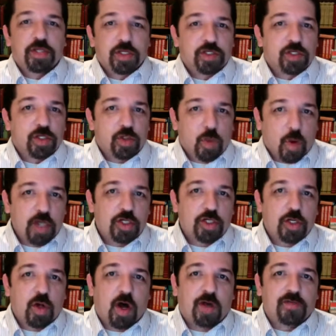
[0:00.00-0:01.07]
but since this
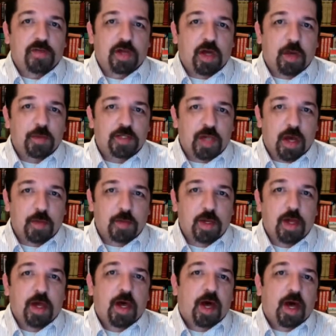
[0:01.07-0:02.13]
question often comes
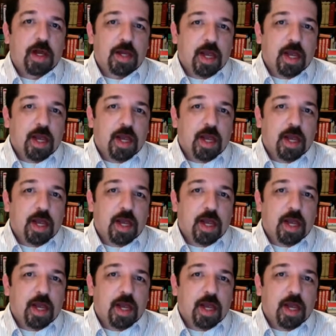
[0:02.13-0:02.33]
up,